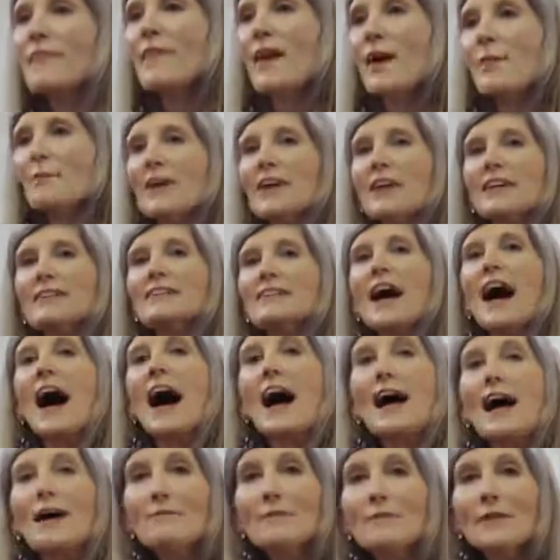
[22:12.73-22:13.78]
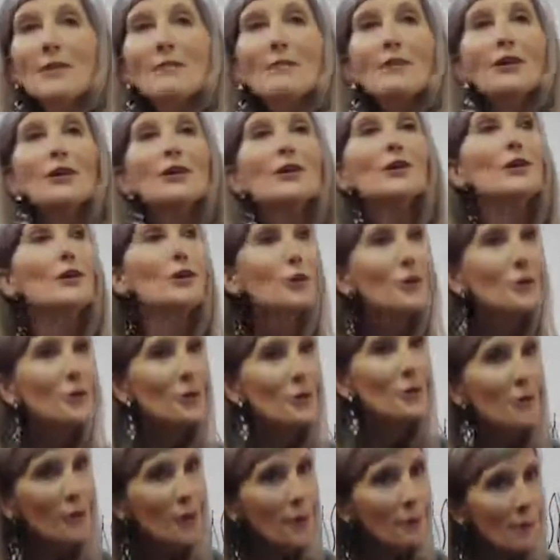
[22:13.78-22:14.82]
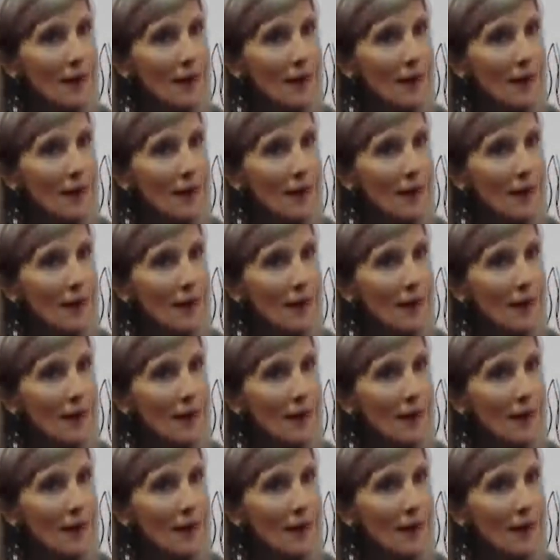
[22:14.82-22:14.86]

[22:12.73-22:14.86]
because I'm giving you